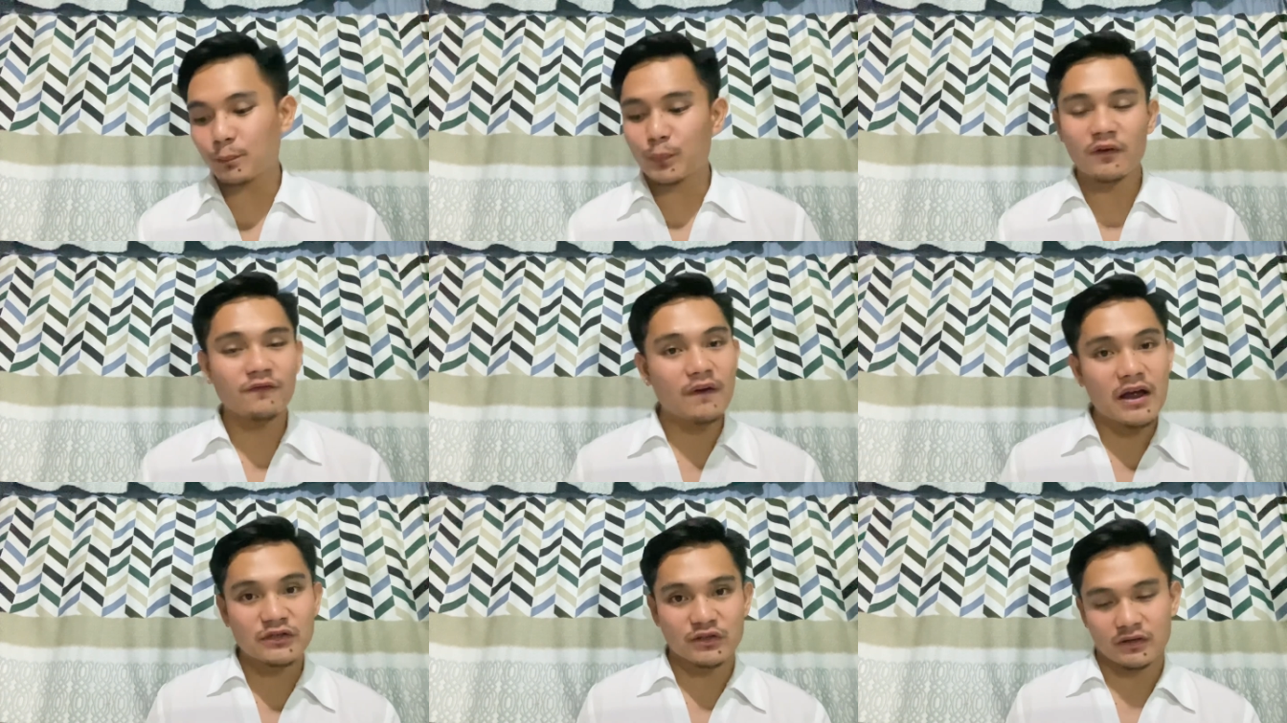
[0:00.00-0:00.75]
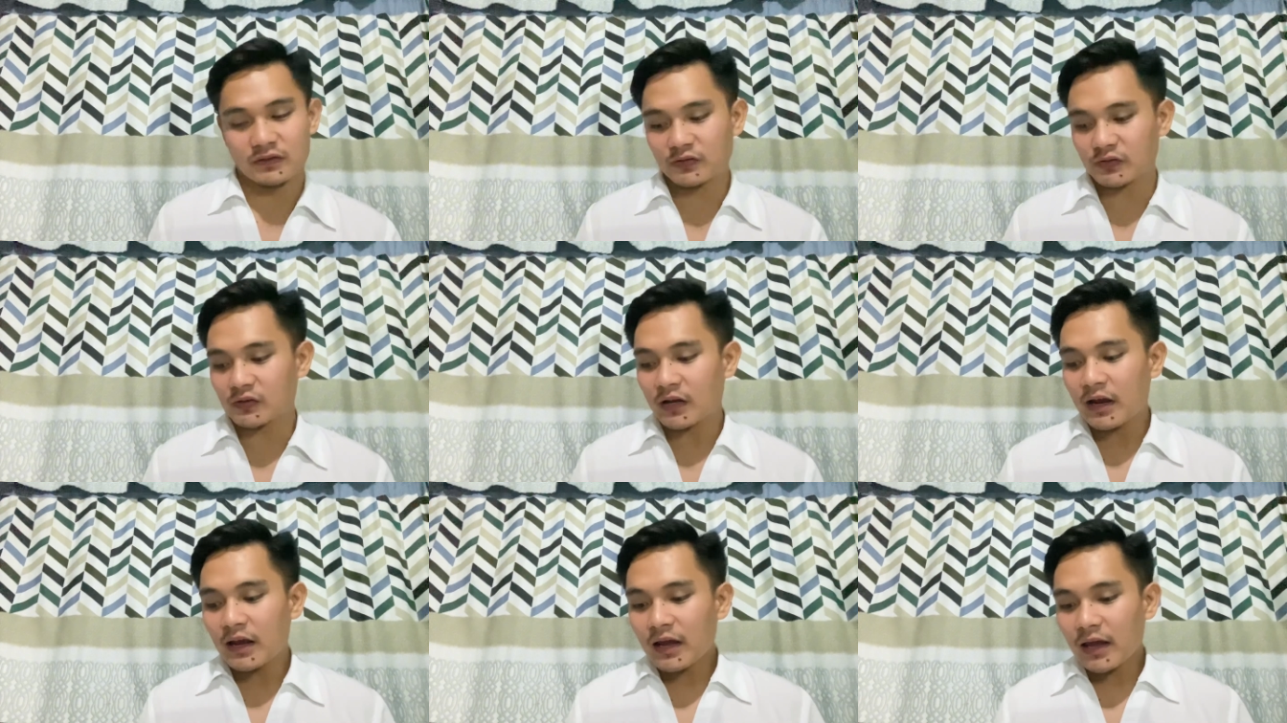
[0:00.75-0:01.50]
professions
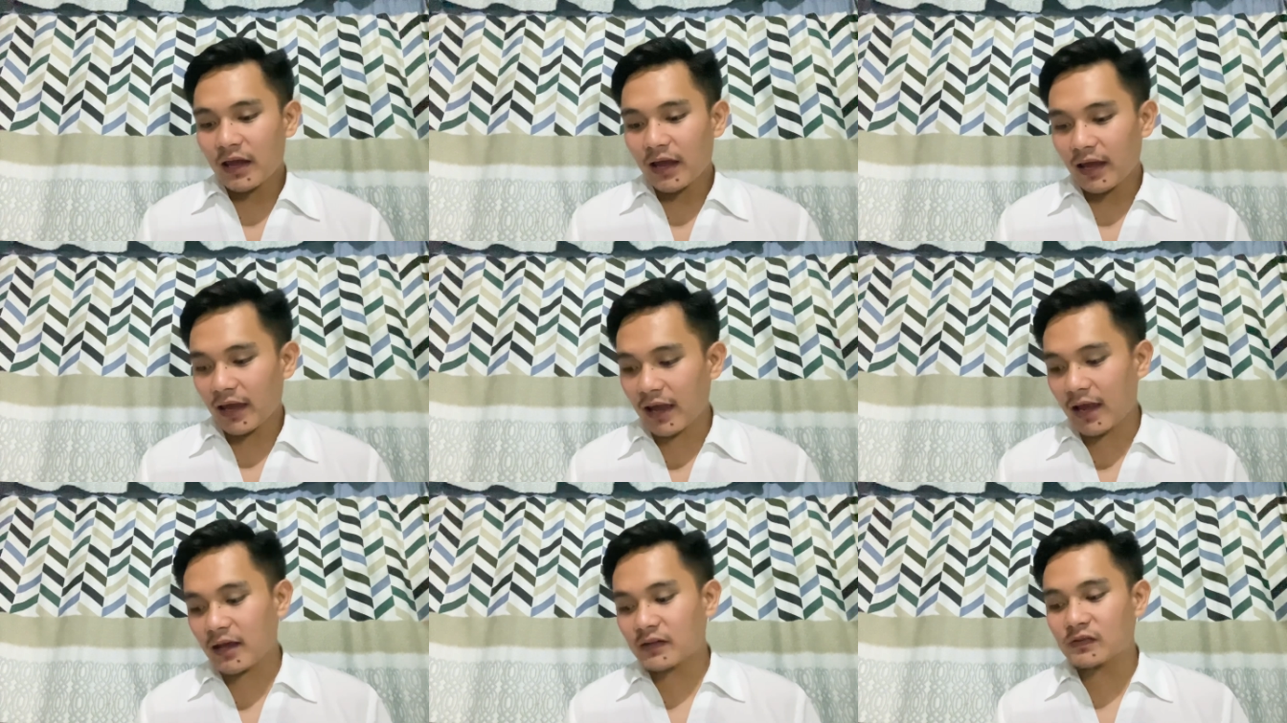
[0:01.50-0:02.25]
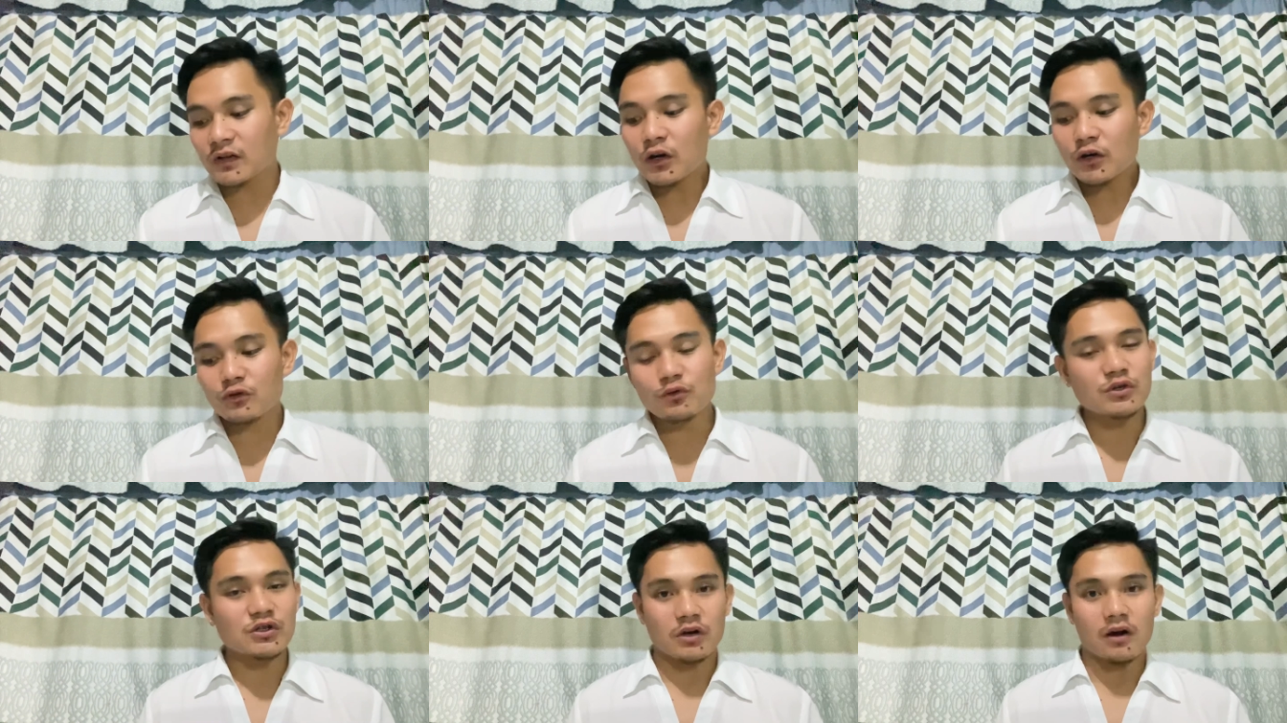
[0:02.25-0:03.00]
is
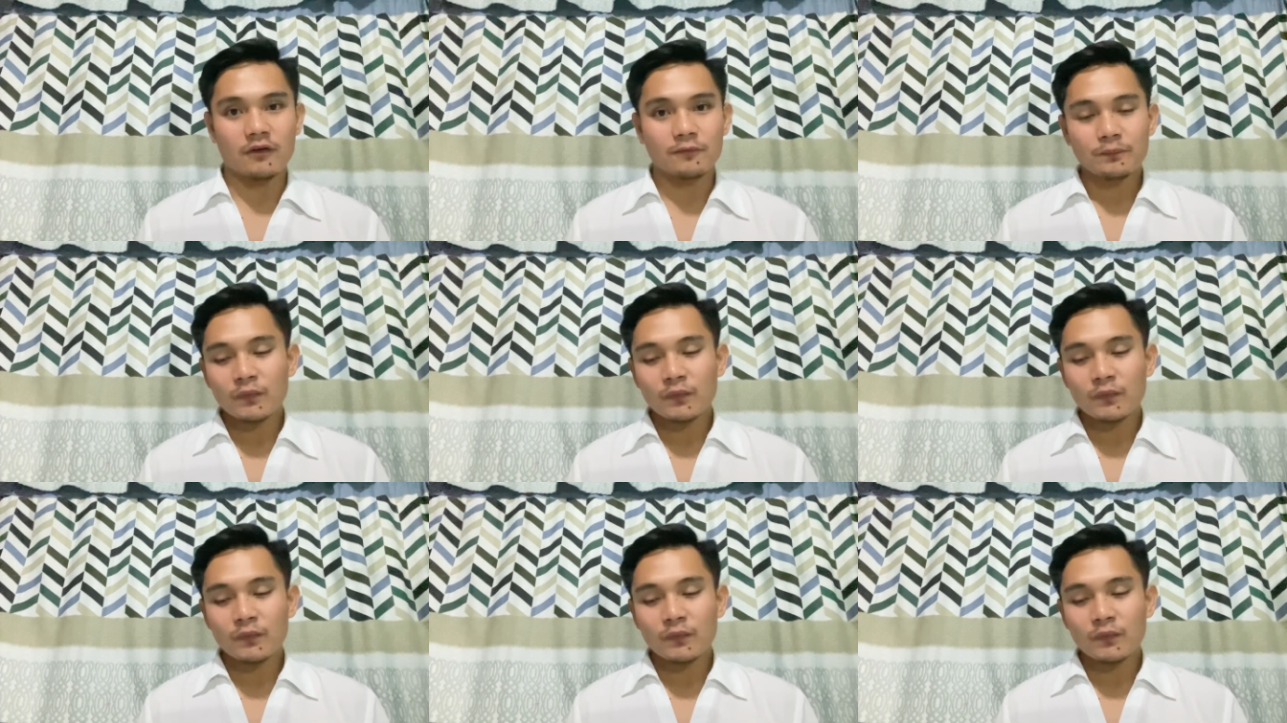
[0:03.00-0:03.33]
crucial.